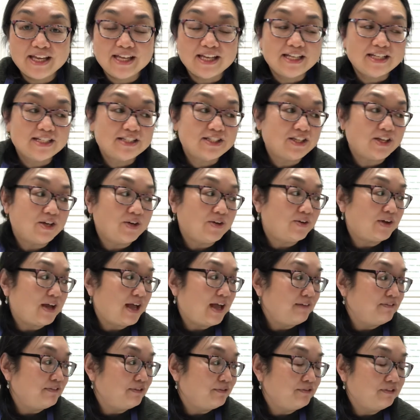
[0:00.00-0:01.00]
So I
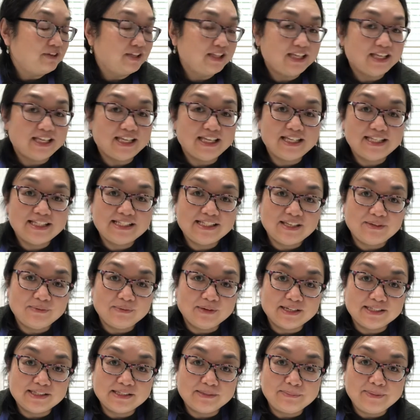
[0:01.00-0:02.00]
have a really easy
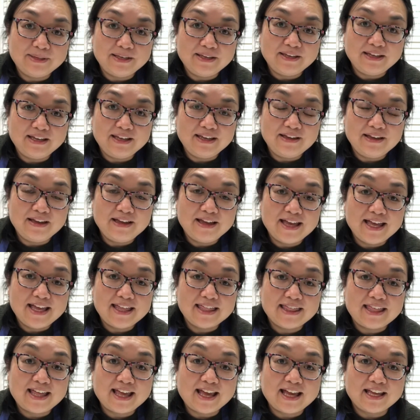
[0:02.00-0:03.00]
recipe
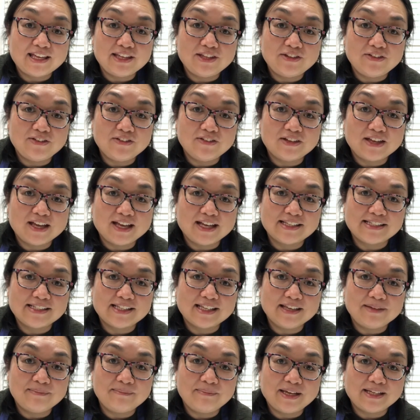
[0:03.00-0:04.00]
that you guys
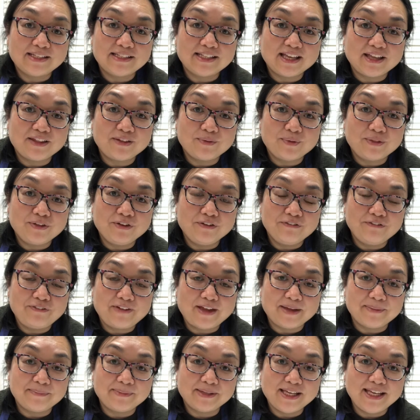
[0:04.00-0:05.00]
can make together with your
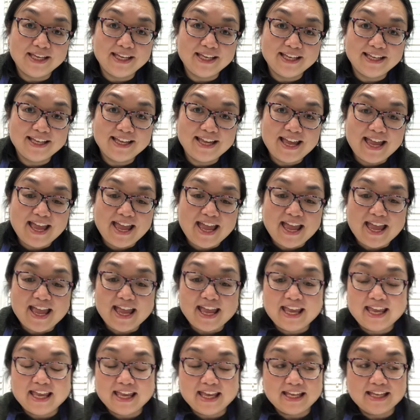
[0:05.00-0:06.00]
family.
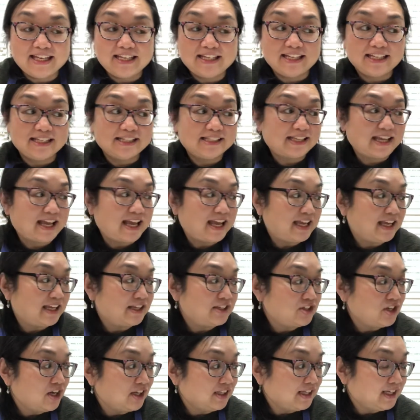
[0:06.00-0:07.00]
And it's a
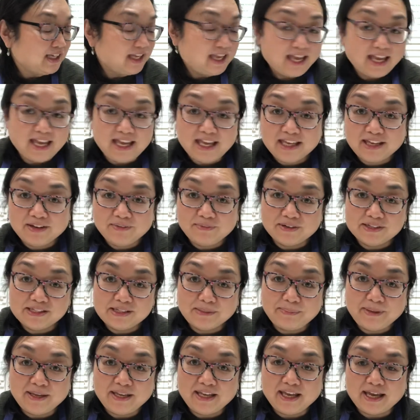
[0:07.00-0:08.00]
chocolate cake
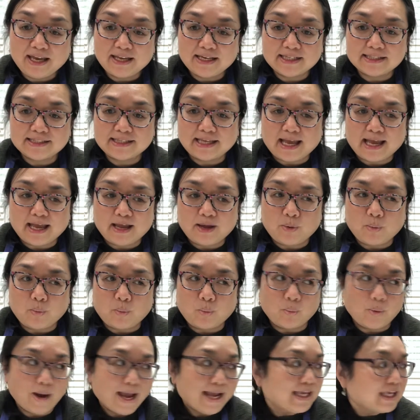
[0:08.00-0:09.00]
recipe and it's a
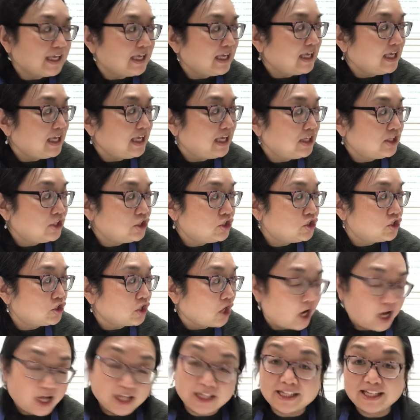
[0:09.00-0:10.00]
wacky
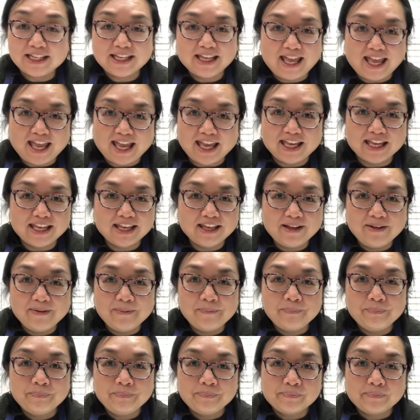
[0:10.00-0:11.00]
chocolate cake.
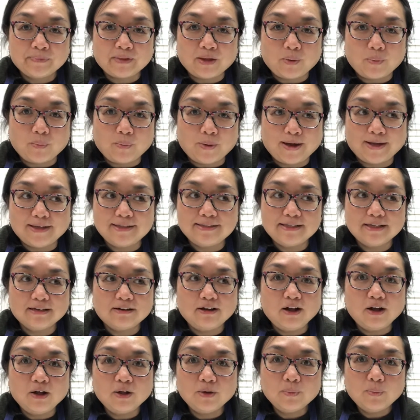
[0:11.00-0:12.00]
Now, why is it
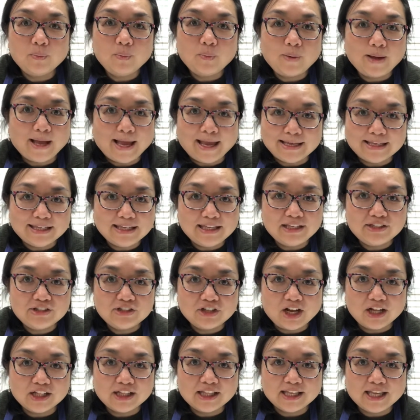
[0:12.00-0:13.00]
called wacky
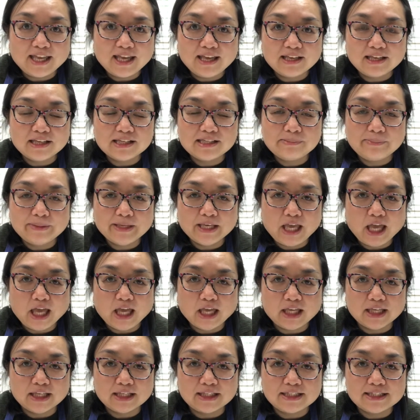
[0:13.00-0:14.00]
chocolate cake? Is
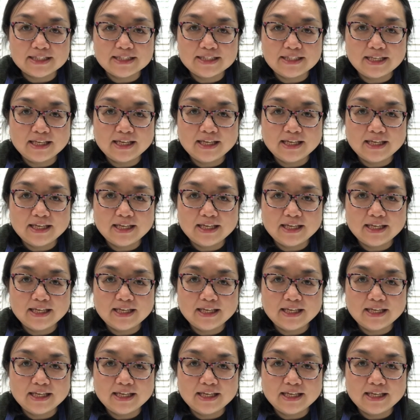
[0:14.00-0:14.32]
because,